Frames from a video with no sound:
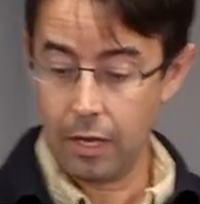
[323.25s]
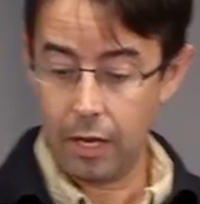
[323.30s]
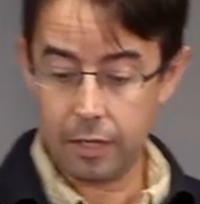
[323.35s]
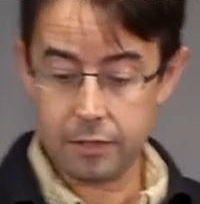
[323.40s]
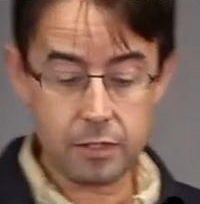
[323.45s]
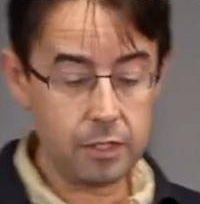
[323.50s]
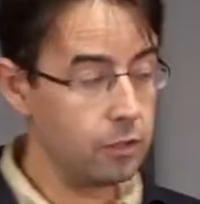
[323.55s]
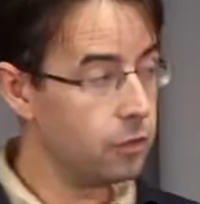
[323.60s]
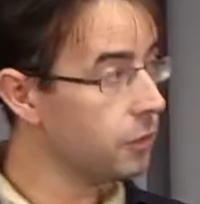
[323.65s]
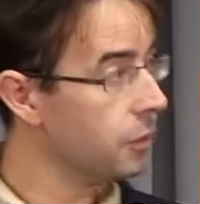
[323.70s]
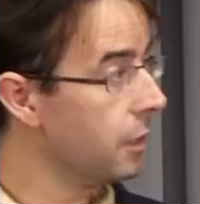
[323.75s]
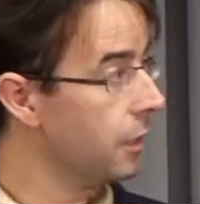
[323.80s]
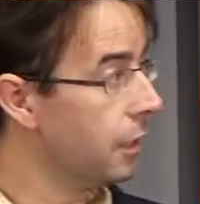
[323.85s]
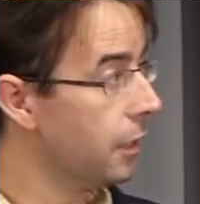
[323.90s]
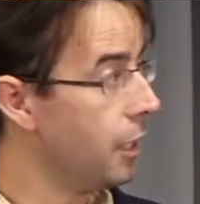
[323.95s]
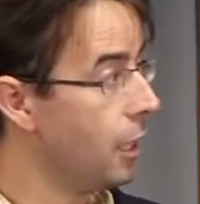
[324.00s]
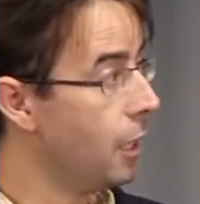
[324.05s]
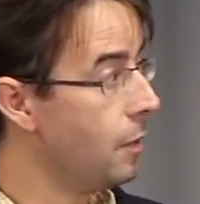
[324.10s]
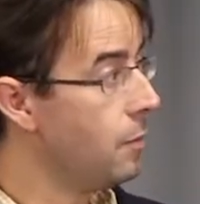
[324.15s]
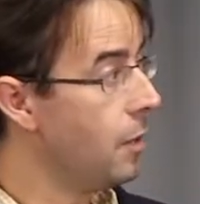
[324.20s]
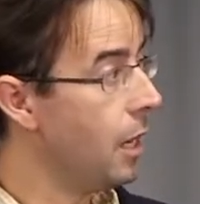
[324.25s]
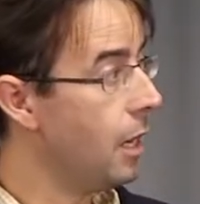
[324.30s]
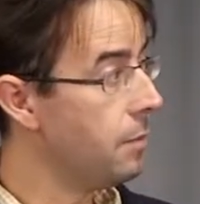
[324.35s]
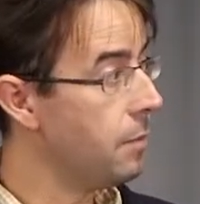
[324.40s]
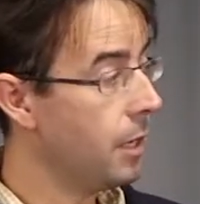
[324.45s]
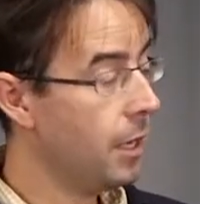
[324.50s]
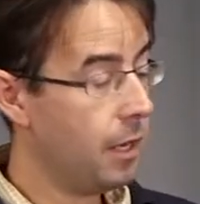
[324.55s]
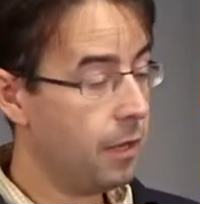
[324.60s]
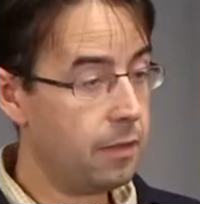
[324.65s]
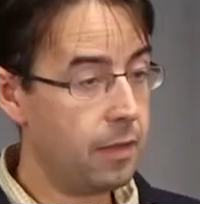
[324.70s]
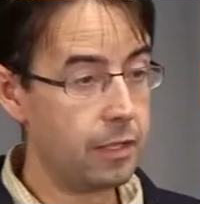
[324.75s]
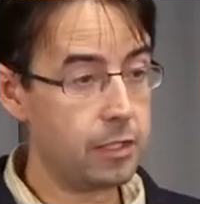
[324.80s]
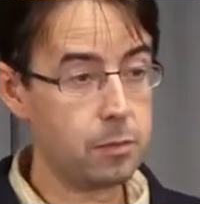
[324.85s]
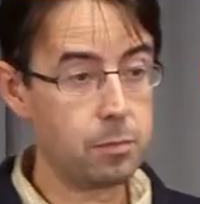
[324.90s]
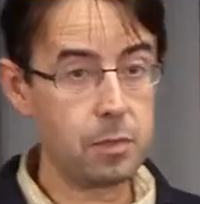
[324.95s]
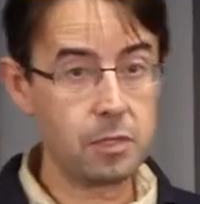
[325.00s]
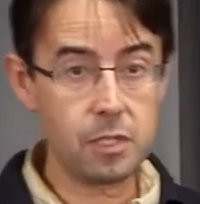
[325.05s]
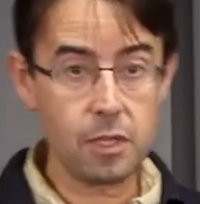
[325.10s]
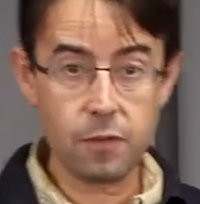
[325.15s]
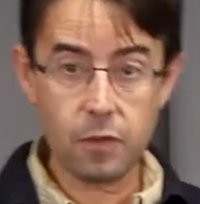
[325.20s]
a deal is going to come up that's
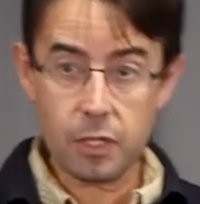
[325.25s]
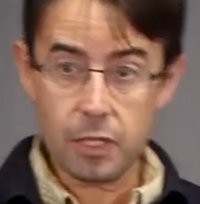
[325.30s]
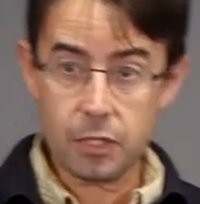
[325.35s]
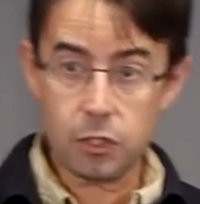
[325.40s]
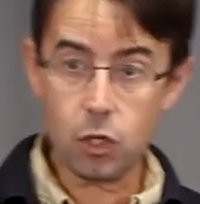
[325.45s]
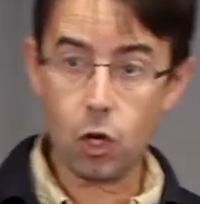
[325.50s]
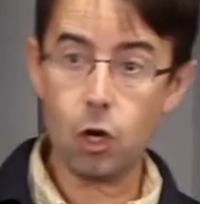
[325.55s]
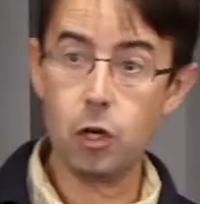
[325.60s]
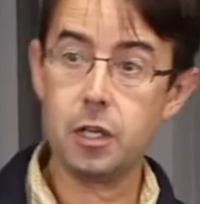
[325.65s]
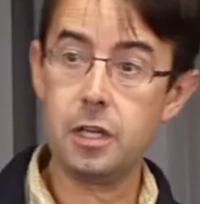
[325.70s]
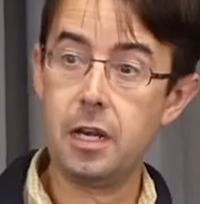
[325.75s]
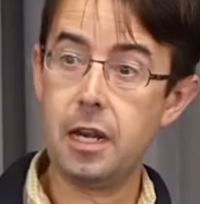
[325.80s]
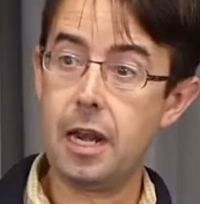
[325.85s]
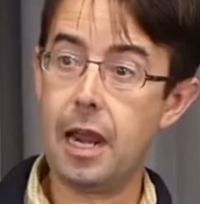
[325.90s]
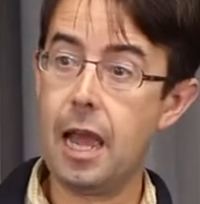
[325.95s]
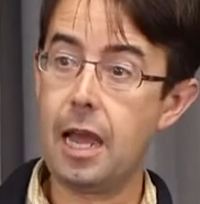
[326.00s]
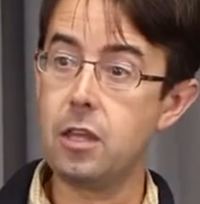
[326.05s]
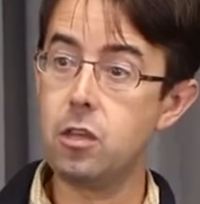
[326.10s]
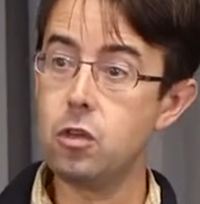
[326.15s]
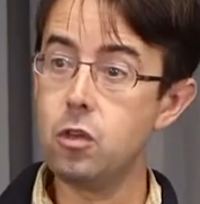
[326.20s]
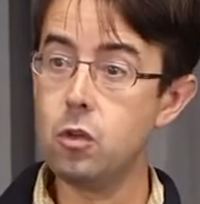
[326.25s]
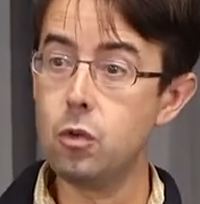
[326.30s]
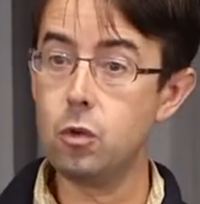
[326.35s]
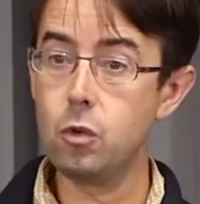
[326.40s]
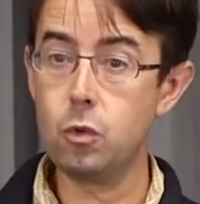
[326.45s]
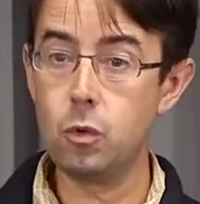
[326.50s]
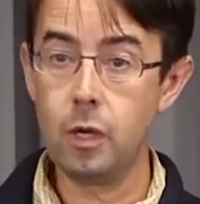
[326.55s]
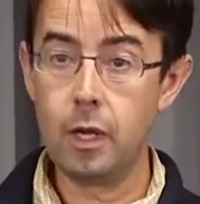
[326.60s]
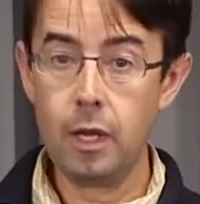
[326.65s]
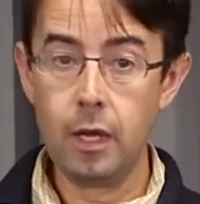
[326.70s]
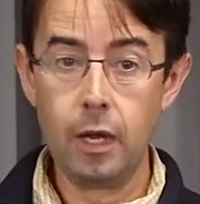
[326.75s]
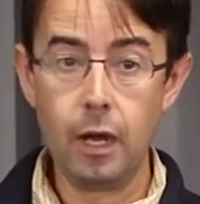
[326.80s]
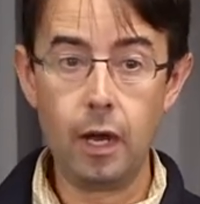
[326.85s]
specifically targeted at you.